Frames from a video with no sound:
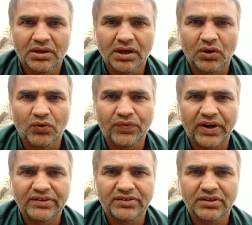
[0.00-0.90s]
Hello
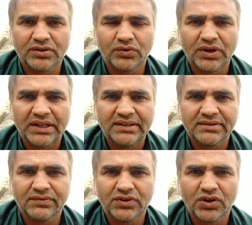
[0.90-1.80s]
friends, today in
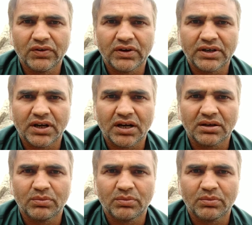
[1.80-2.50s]
this video I will talk